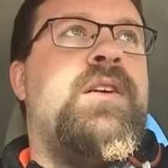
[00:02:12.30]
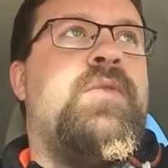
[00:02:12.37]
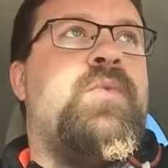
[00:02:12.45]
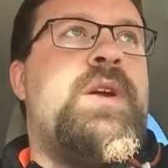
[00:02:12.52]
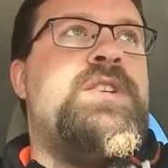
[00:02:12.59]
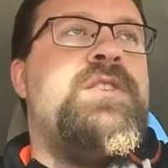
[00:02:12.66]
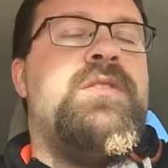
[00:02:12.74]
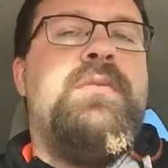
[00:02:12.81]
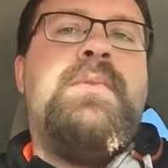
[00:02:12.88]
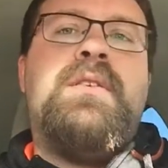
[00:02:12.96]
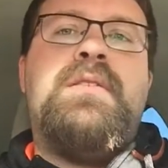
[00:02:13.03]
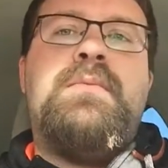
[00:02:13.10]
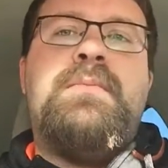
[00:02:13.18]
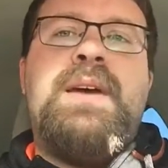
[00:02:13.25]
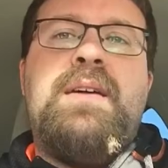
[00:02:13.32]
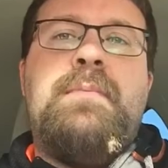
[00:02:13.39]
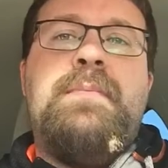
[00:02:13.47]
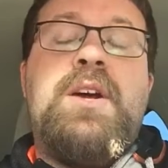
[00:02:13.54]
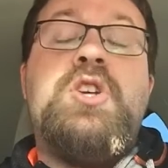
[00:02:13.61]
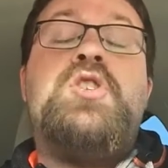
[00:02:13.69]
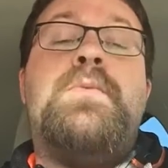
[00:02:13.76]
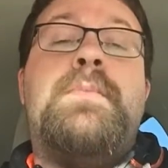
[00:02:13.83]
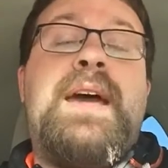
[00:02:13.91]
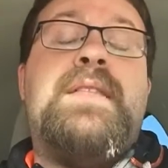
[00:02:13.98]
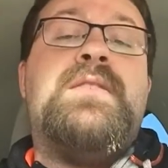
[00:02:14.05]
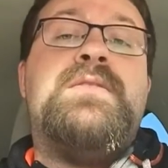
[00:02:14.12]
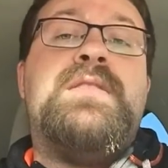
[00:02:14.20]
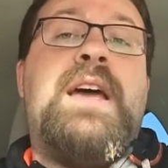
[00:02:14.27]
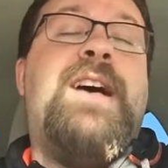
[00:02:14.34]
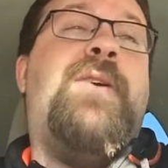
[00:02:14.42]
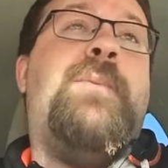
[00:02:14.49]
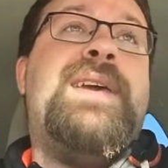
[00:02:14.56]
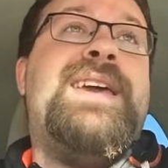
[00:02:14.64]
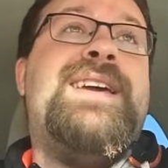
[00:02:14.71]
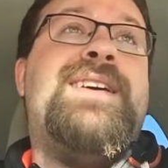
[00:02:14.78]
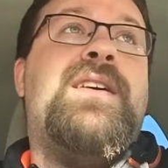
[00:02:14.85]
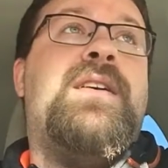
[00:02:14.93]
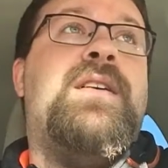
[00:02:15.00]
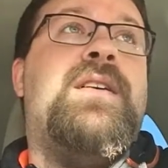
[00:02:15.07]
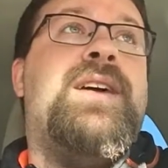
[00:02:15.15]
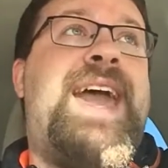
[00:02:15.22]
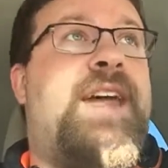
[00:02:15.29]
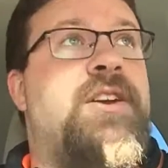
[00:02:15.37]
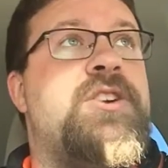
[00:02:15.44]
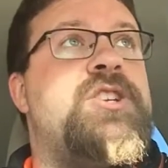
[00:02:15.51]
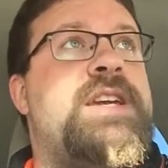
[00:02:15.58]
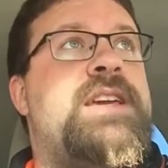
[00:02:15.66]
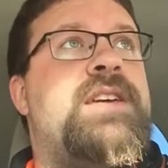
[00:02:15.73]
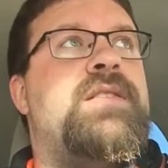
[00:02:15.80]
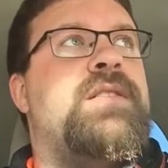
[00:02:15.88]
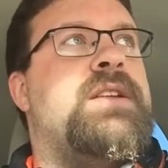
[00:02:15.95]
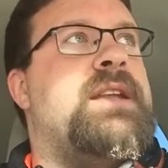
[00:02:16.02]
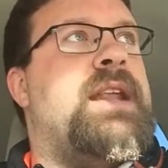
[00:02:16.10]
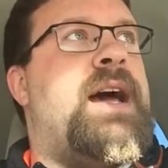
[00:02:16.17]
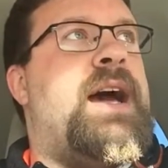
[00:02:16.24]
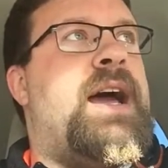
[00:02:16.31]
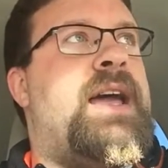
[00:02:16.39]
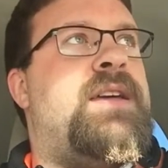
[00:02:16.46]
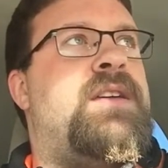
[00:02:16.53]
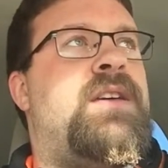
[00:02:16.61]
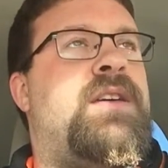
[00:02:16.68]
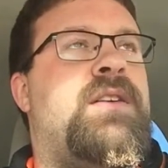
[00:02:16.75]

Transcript: original Martha Ma Marshall Mathers LP energy. It did not.